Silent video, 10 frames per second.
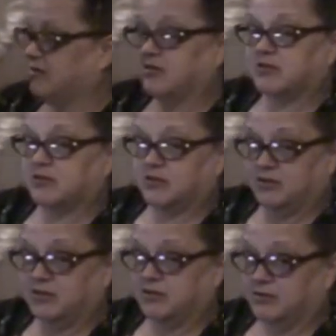
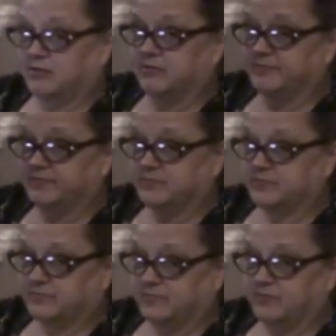
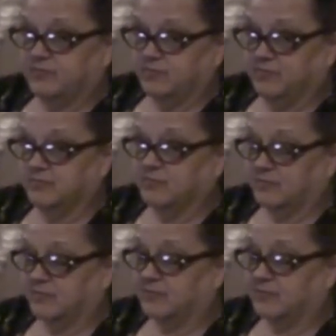[no speech]